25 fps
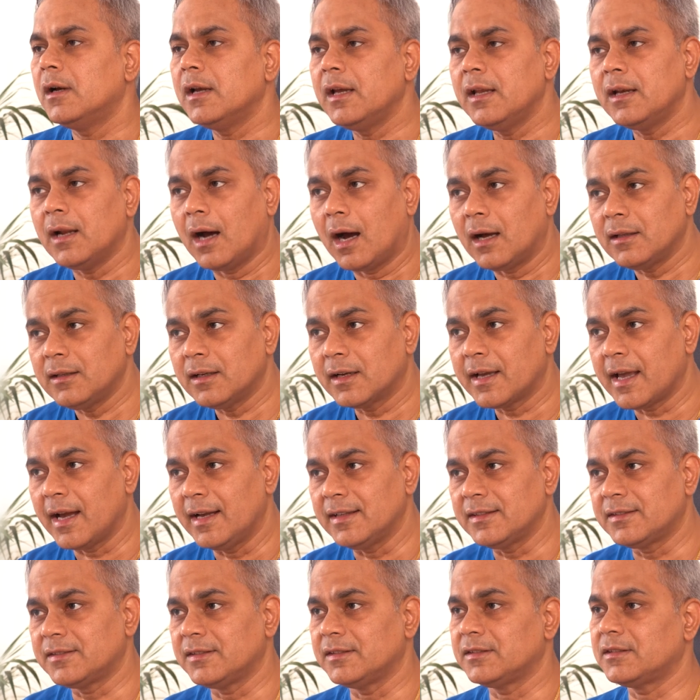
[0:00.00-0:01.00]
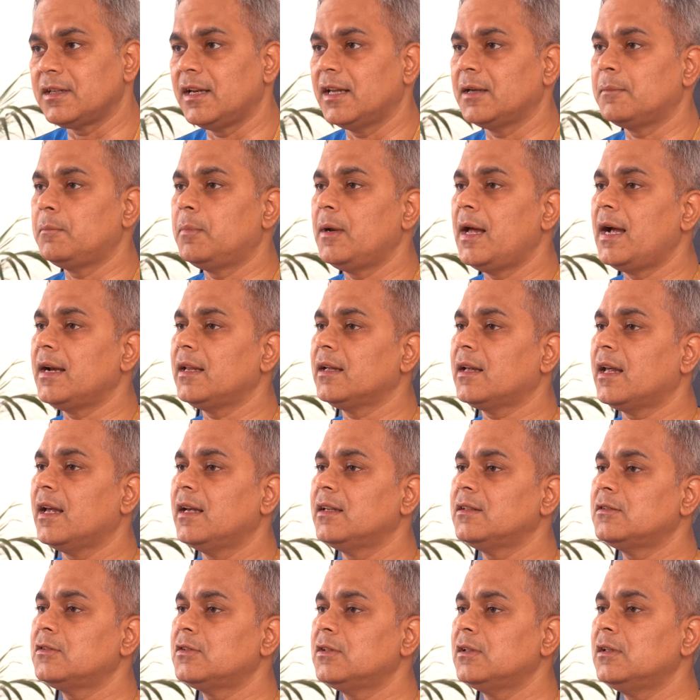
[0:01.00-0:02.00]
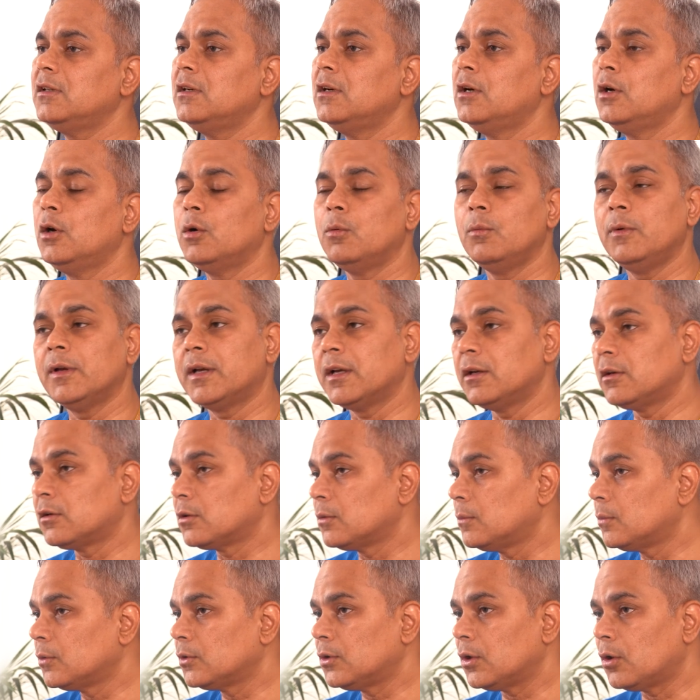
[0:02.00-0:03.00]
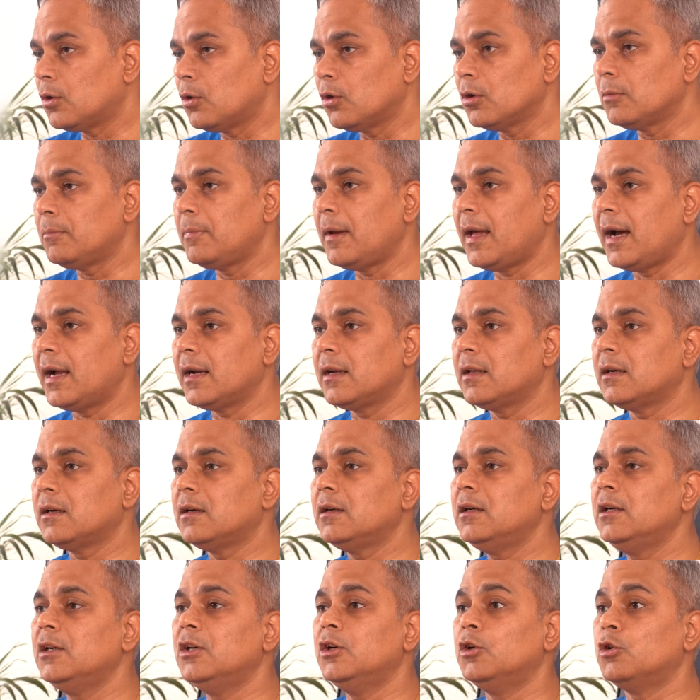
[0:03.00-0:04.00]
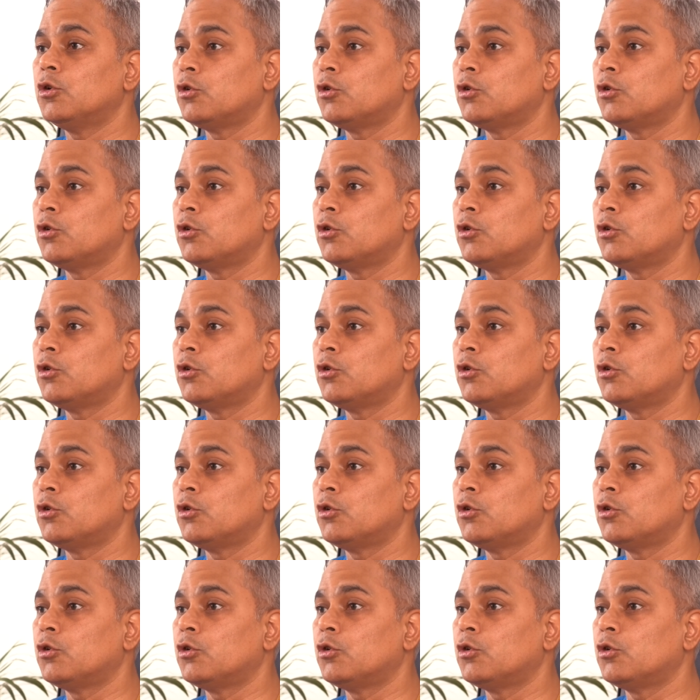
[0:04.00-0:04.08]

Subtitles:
In other cancers like bladder cancer, we can remove the whole bladder,